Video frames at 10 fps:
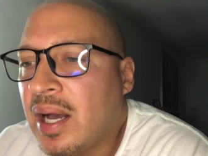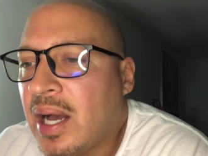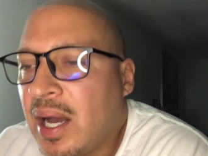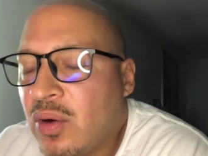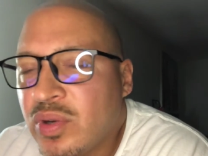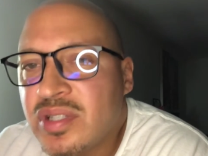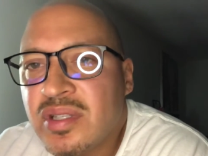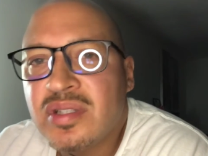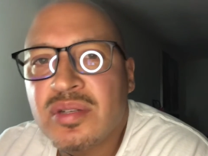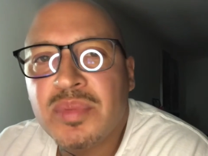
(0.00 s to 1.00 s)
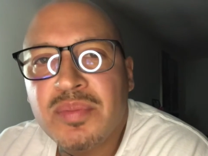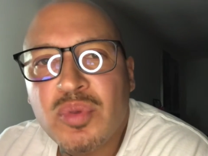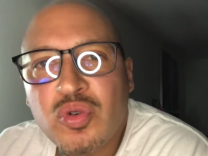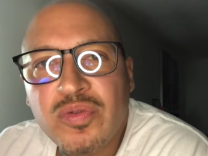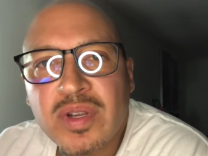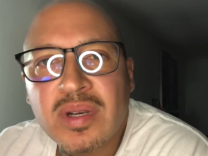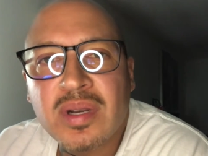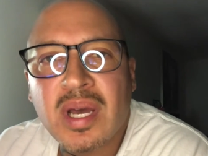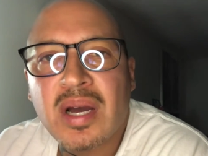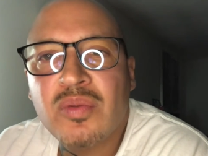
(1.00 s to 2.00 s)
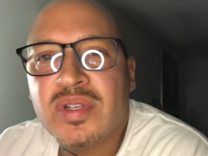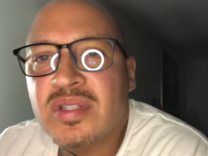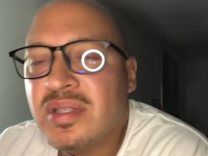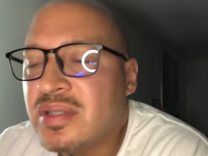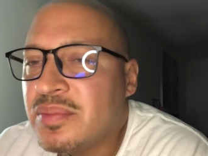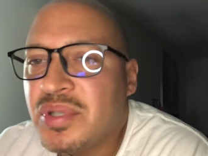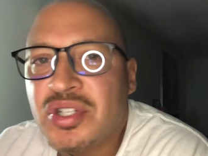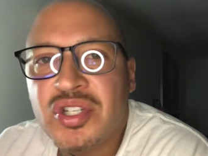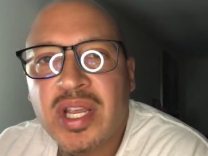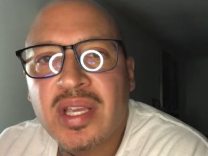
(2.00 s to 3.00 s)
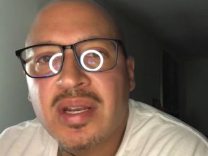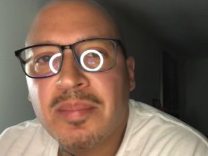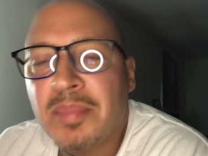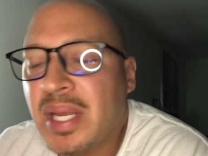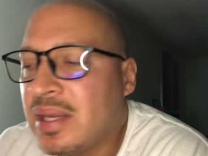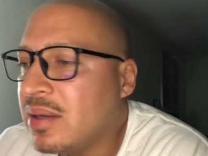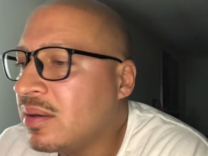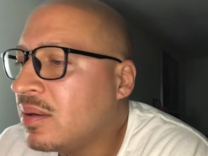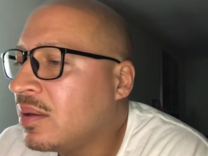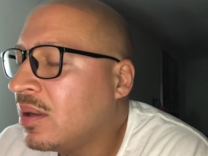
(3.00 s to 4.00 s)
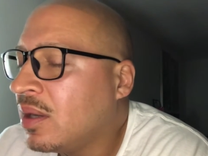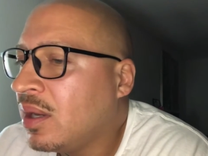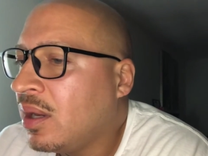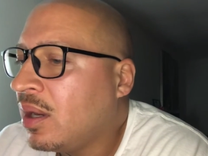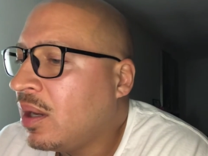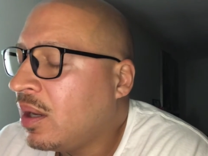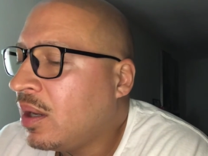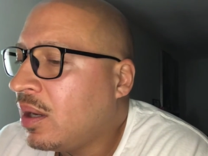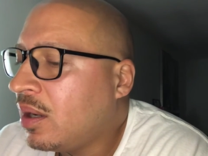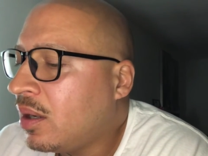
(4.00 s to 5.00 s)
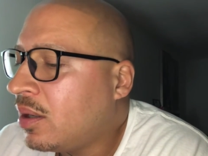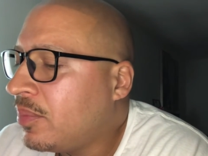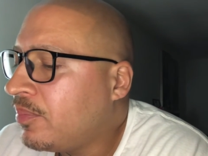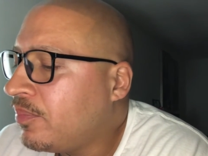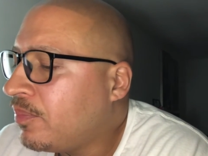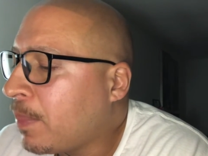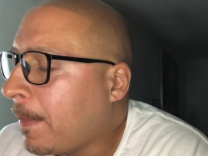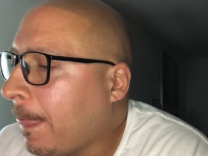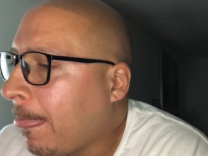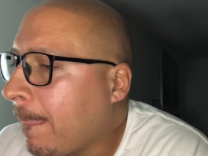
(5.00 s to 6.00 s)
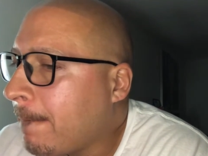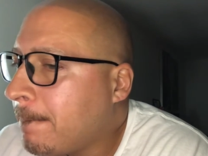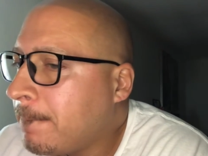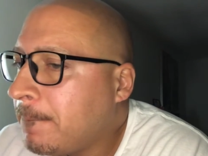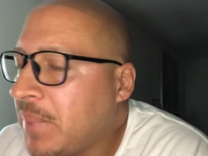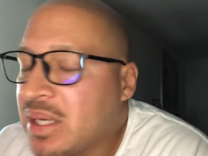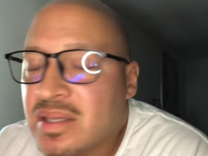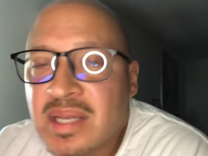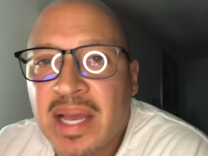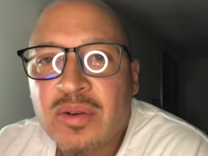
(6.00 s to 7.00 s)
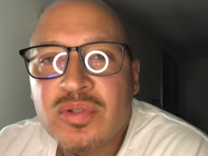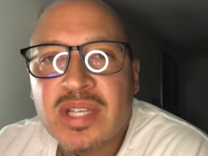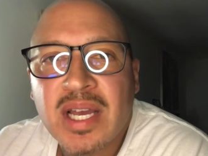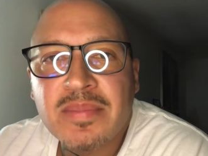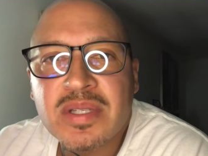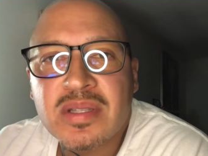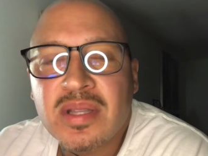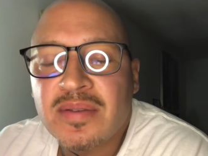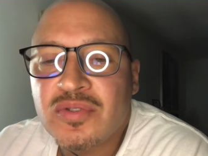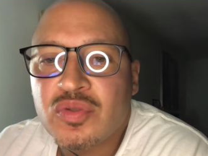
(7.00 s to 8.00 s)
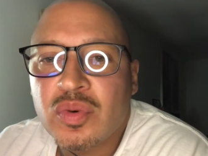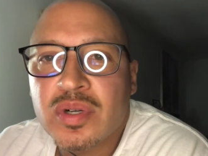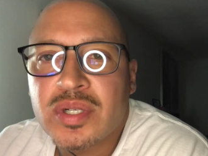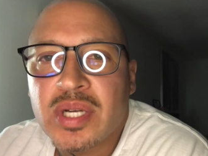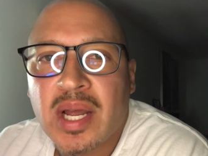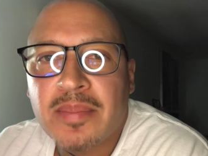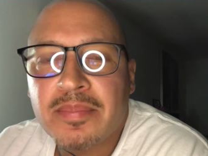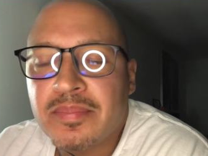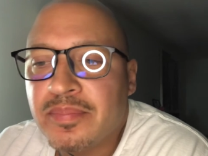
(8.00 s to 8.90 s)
I always need to be moving. I always need to be shaking and baking. Um, because idle time is a devil's workshop.